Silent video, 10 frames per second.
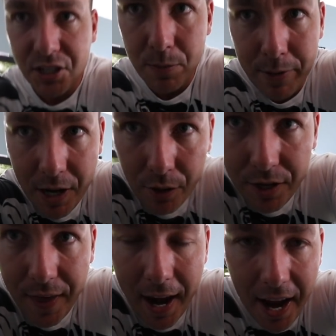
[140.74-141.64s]
It should be
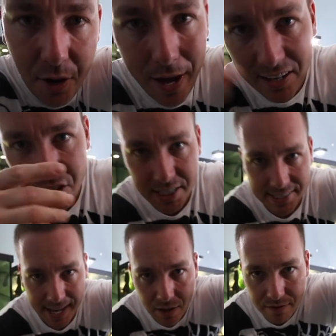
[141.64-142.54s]
noted that I don't actually
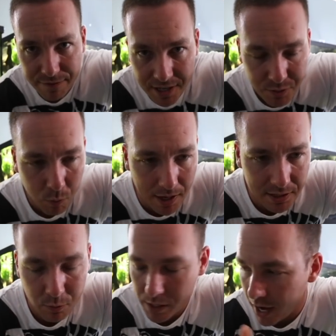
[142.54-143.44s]
sell the fish
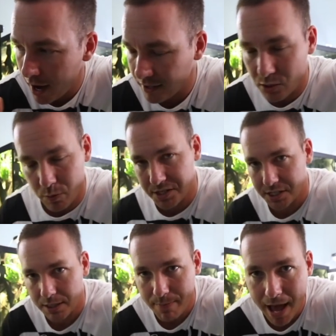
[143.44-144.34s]
once we are
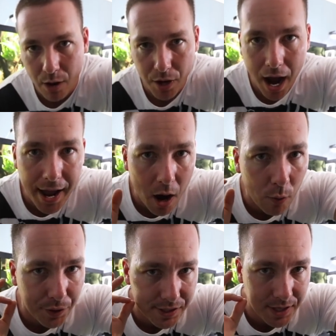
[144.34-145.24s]
switching them out. I
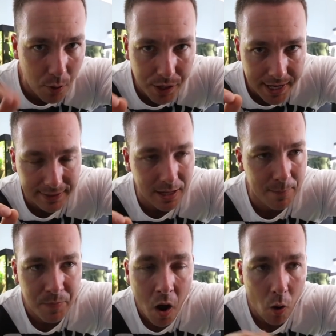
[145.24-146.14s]
always donate
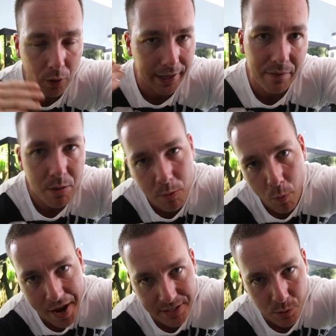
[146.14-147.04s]
them or give them
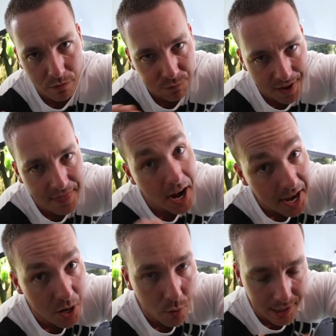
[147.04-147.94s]
away to a friend that
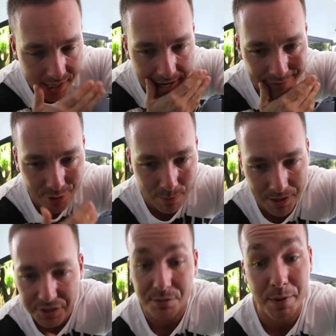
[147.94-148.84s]
I know can care for them.
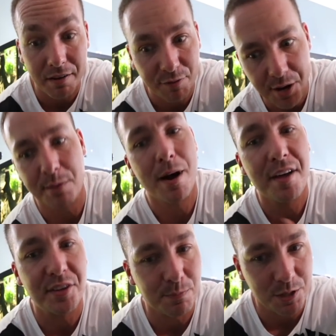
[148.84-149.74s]
And there's been a friend of
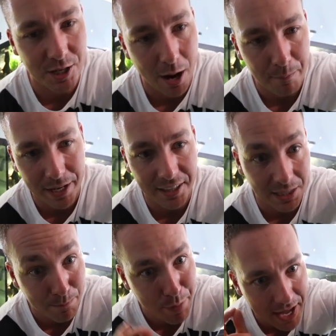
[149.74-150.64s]
mine that's been chomping at
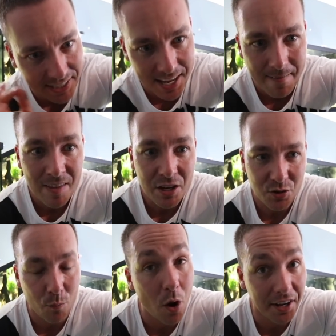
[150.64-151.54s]
the bit
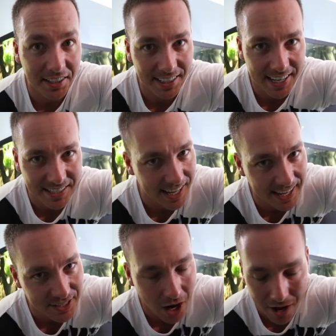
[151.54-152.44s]
wanting to get his
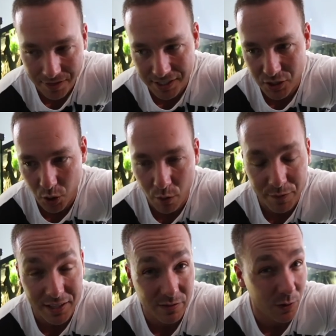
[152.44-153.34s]
hands on these
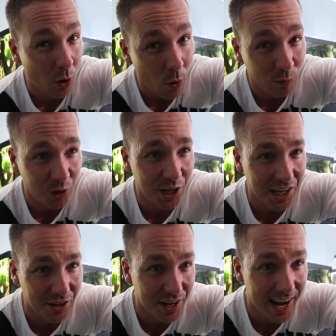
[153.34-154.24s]
trophies for over a
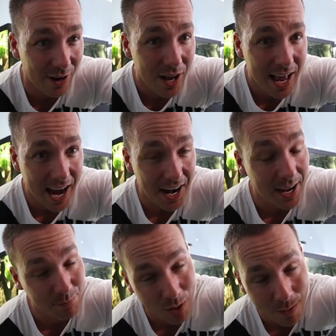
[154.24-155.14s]
year now, and I
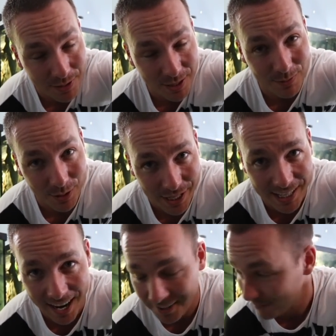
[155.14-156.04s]
had promised him, so he got